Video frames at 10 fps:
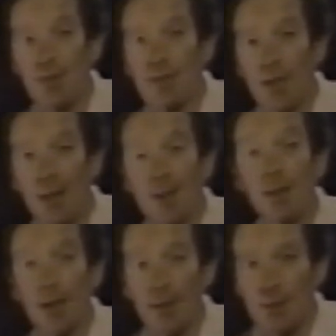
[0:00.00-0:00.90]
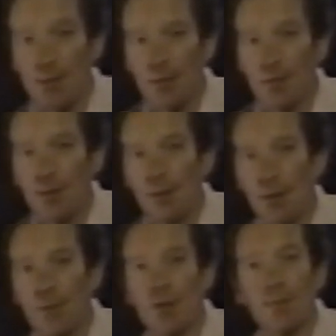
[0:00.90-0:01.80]
to say I liked,
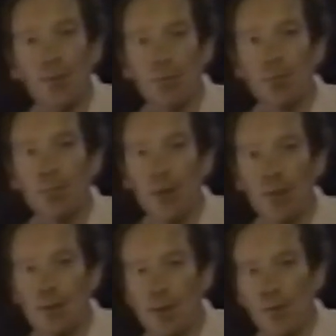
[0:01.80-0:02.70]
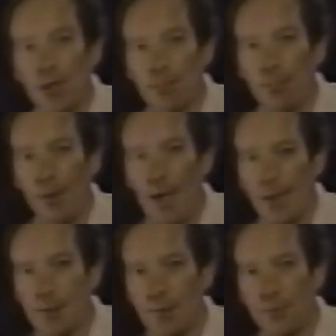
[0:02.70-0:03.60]
and to the funeral meals of young
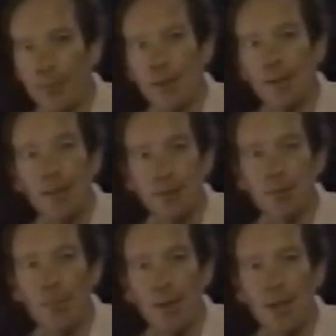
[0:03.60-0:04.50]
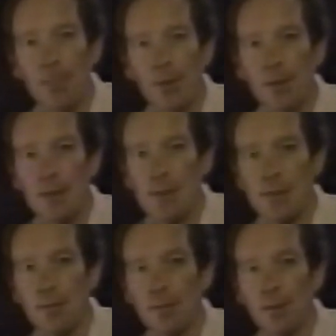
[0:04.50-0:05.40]
blacks who'd been killed by their police.
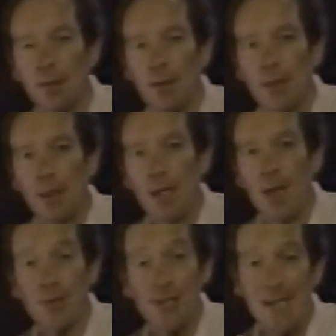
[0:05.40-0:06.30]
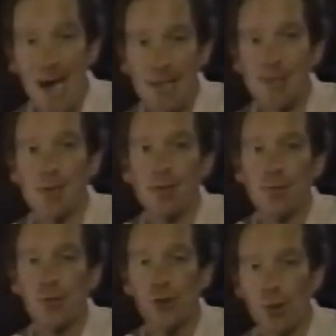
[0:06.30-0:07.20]
I was gassed,
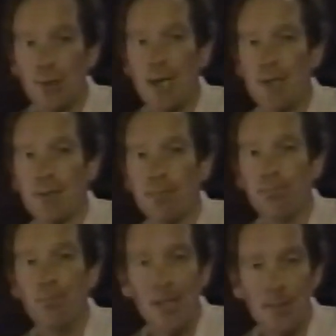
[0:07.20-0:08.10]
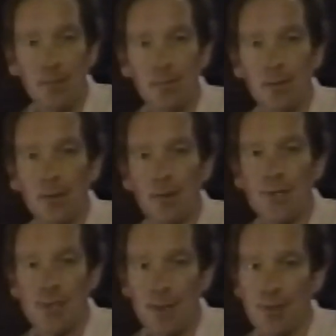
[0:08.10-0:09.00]
shot at, beaten,
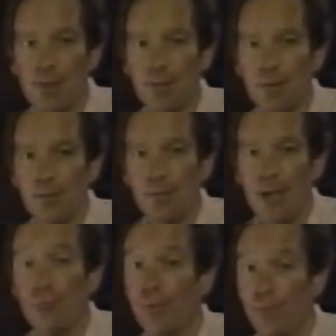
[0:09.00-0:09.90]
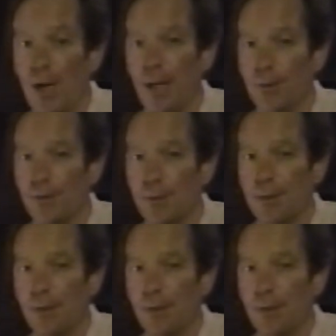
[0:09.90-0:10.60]
censored and reviled.